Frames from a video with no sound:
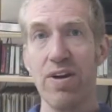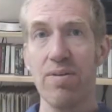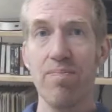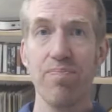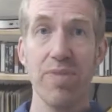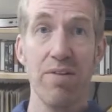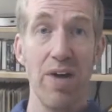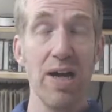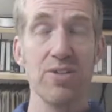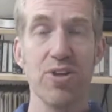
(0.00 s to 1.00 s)

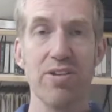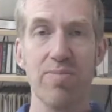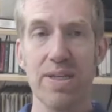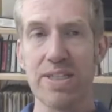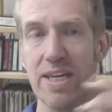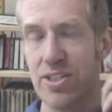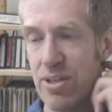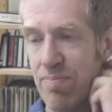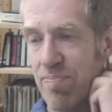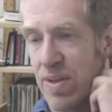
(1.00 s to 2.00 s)
heart
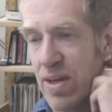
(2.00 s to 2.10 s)
transplantation.